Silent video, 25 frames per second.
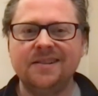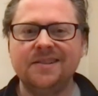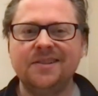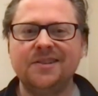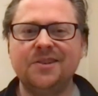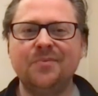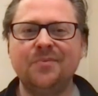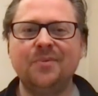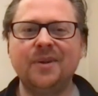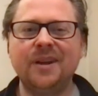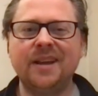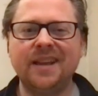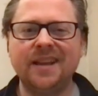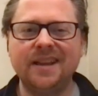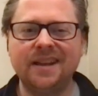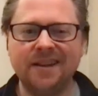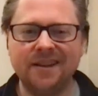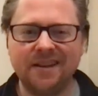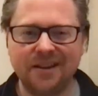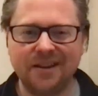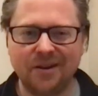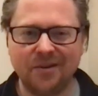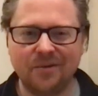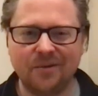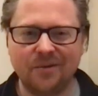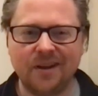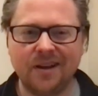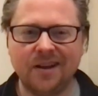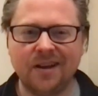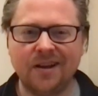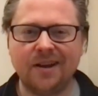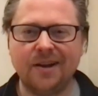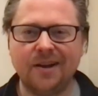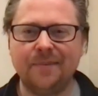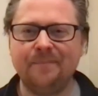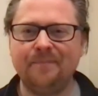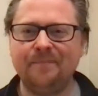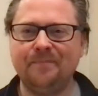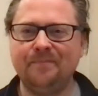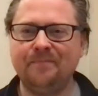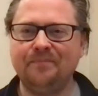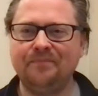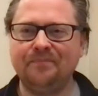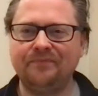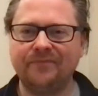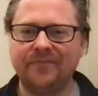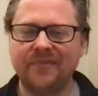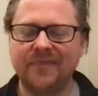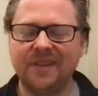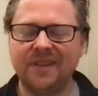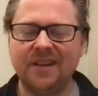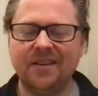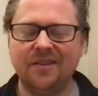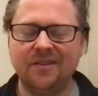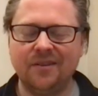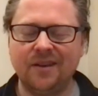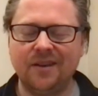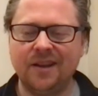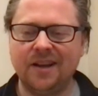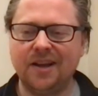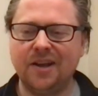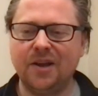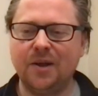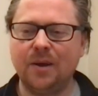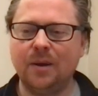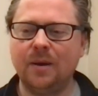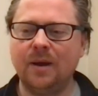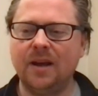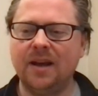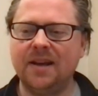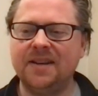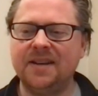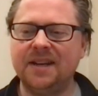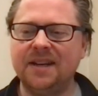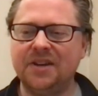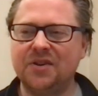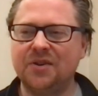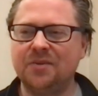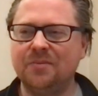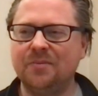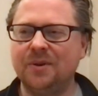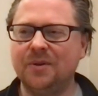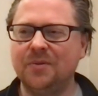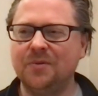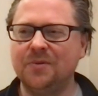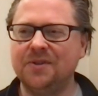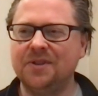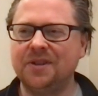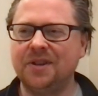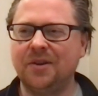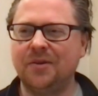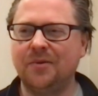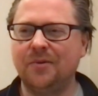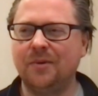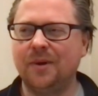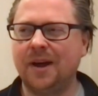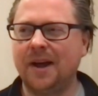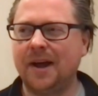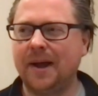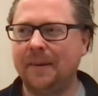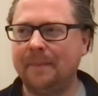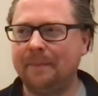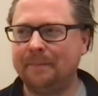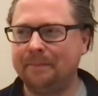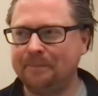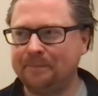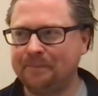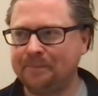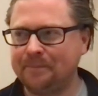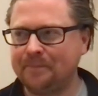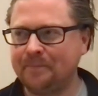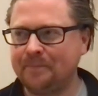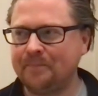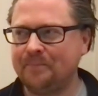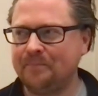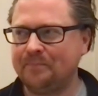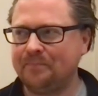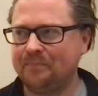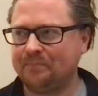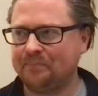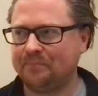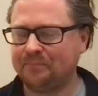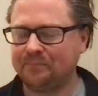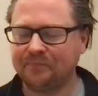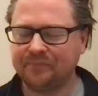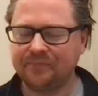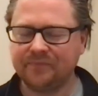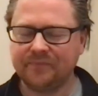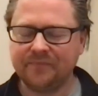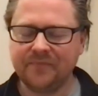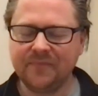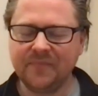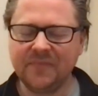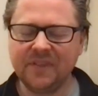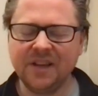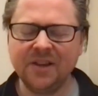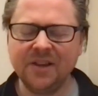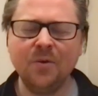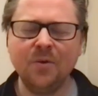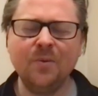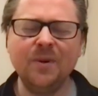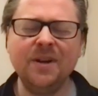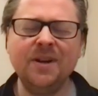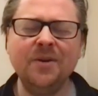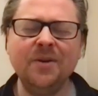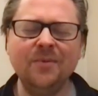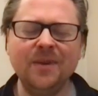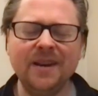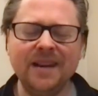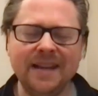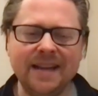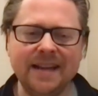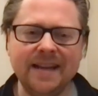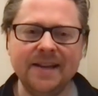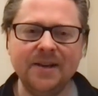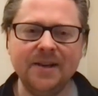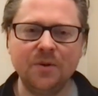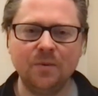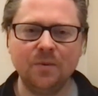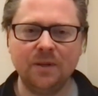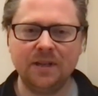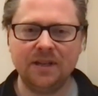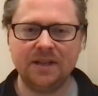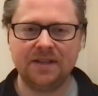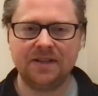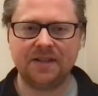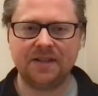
to bring in, you know, um, you know, a, a addiction, but also, um, you know, we don't. It was yes,